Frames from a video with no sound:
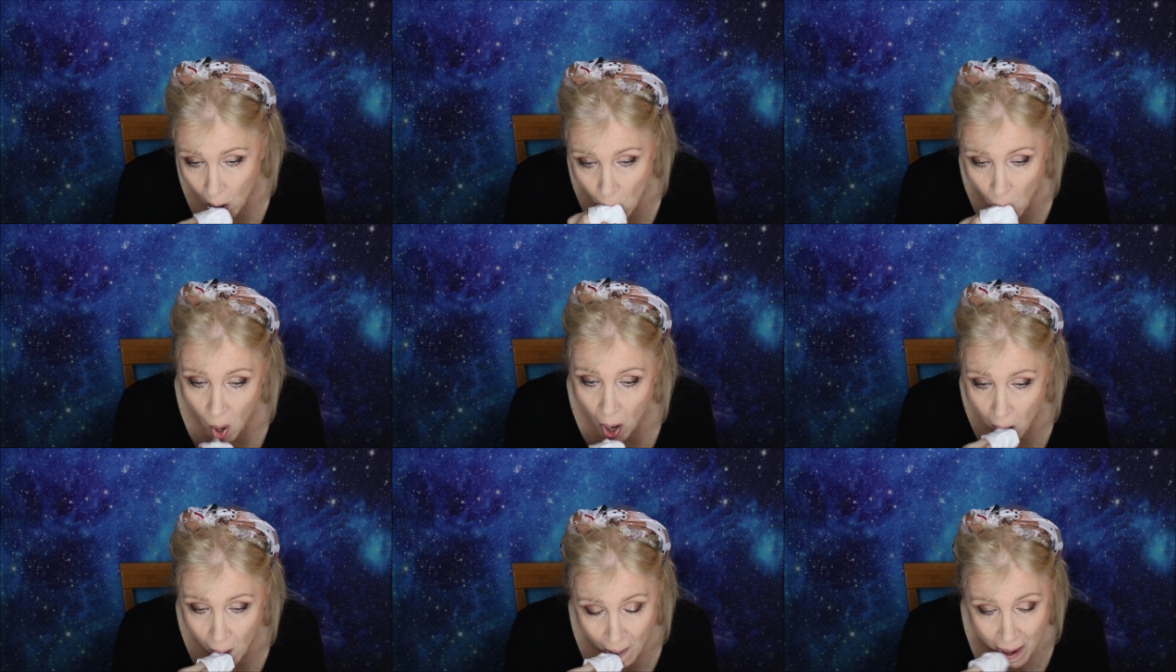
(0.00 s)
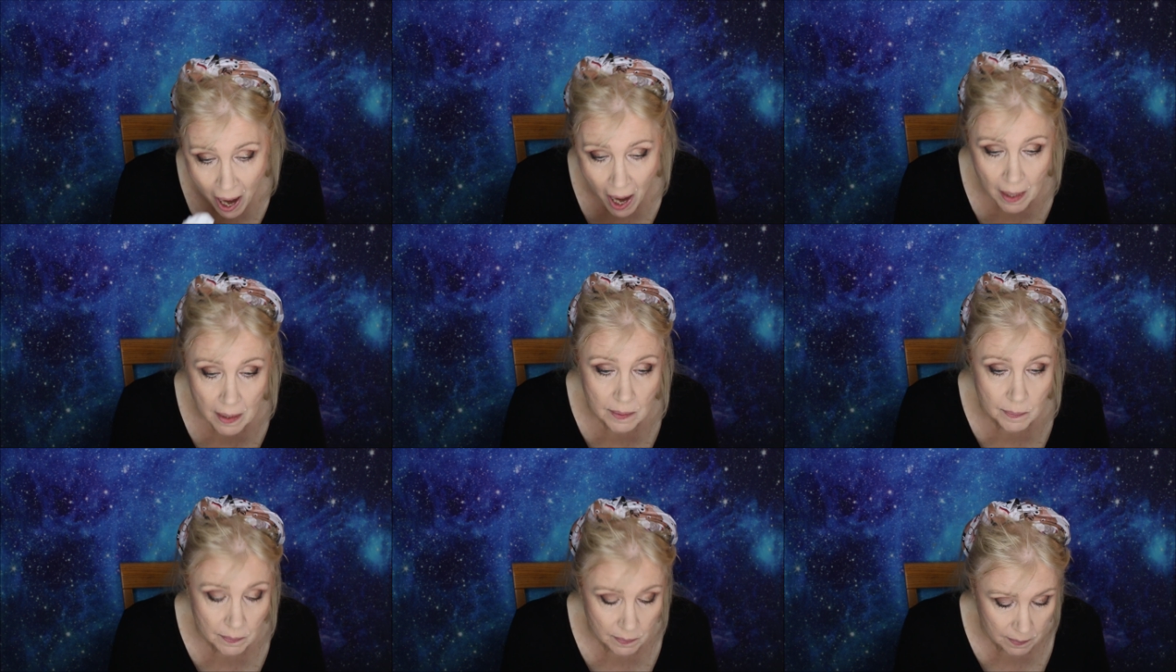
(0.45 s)
I take
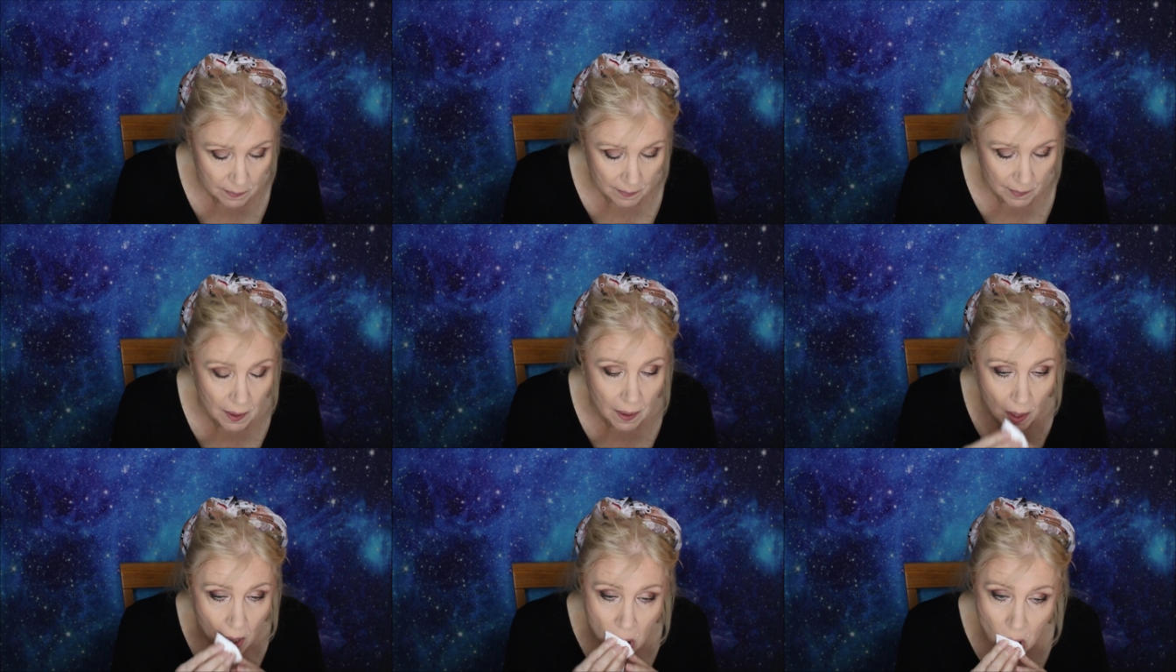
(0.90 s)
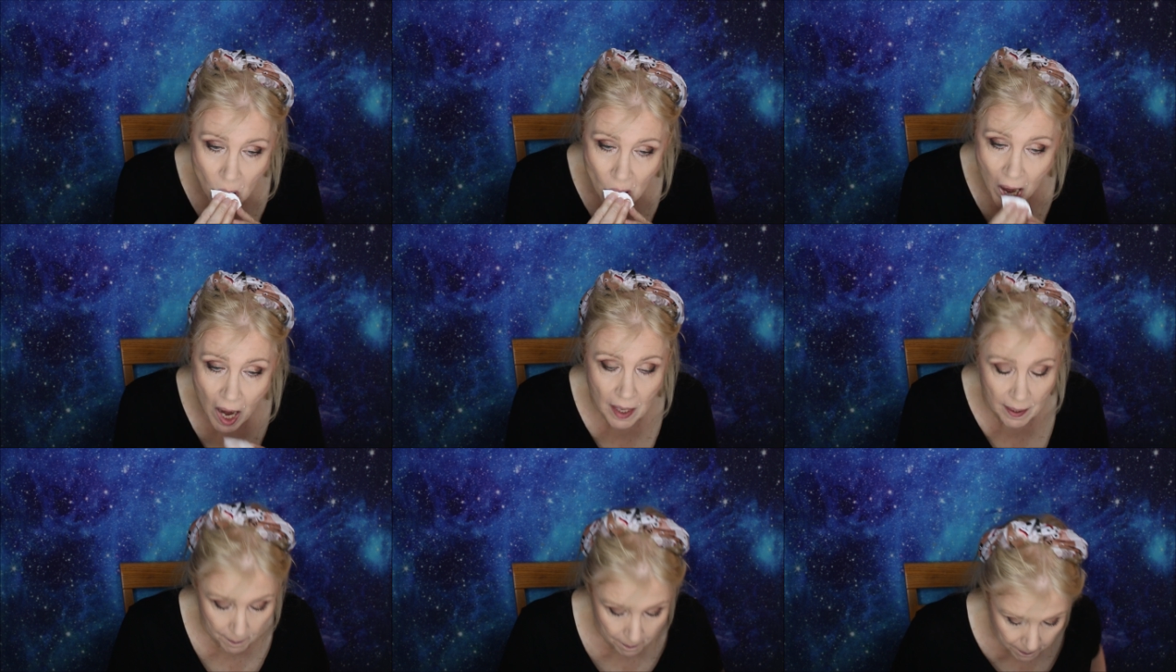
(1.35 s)
off my
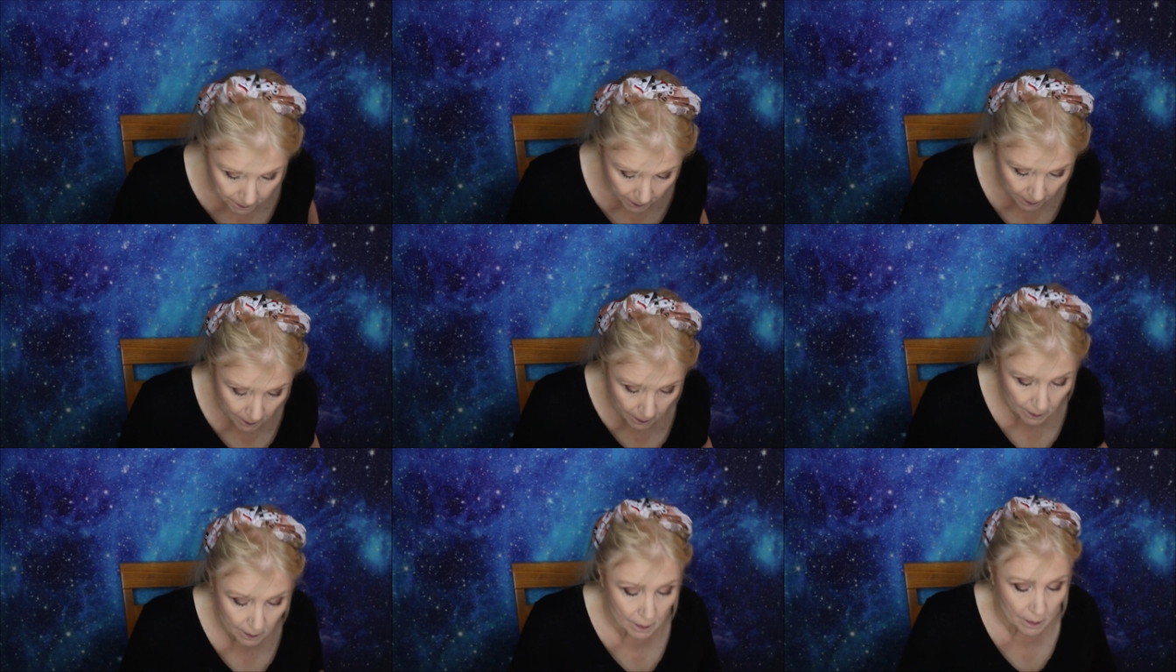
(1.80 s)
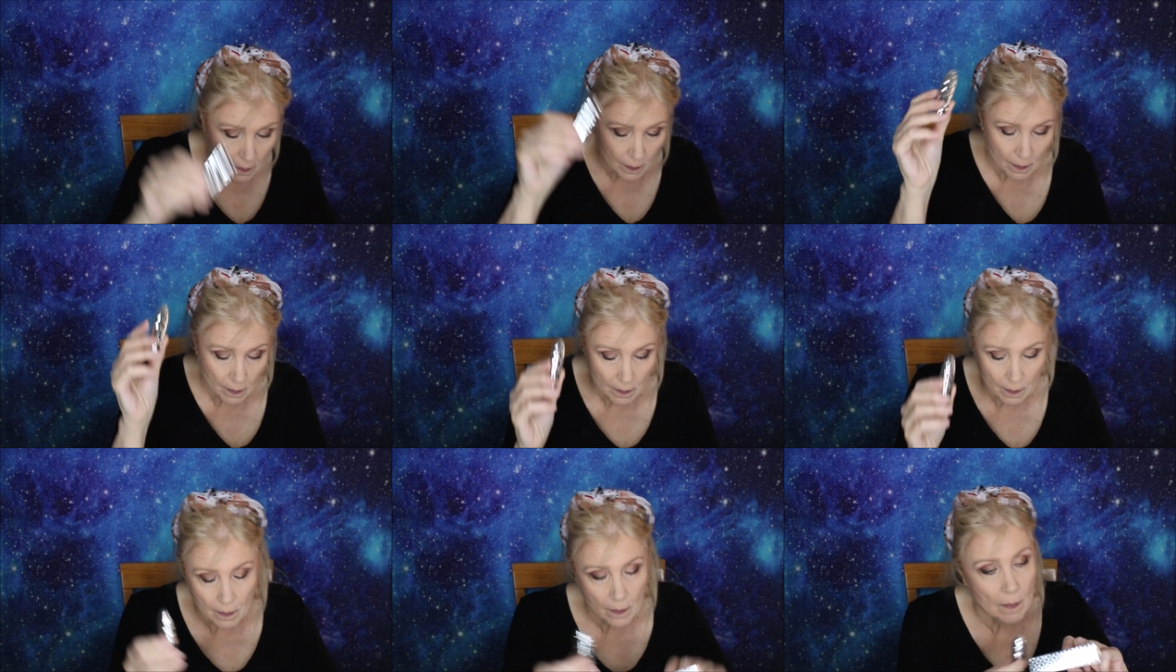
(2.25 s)
lipstick and we'll put that
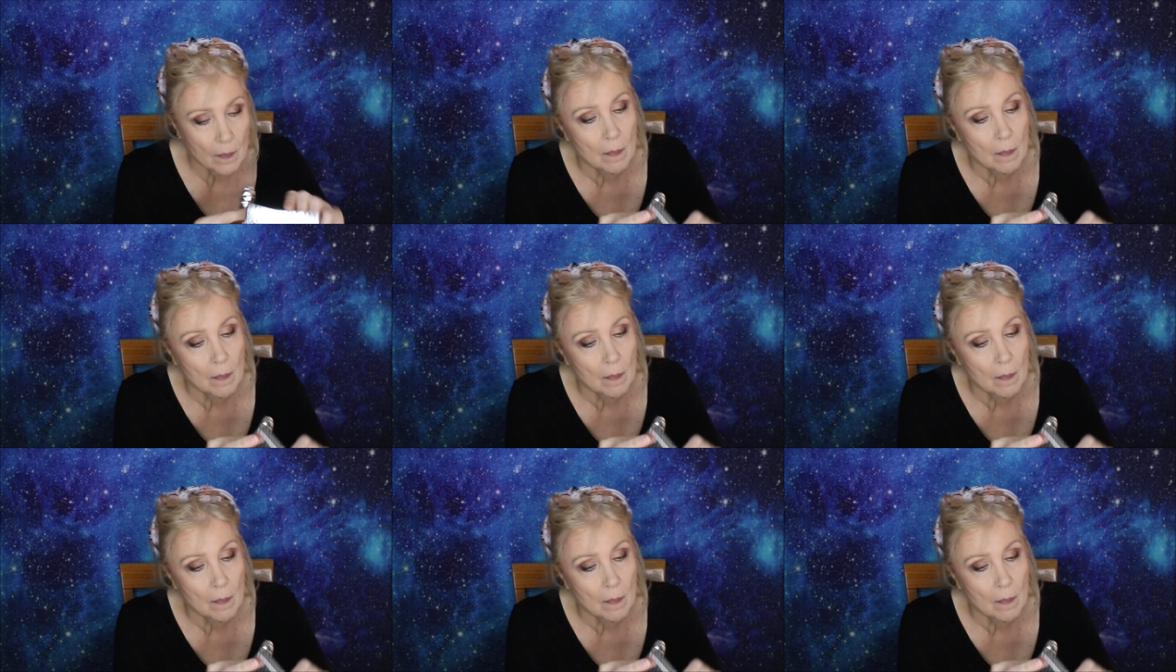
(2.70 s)
on.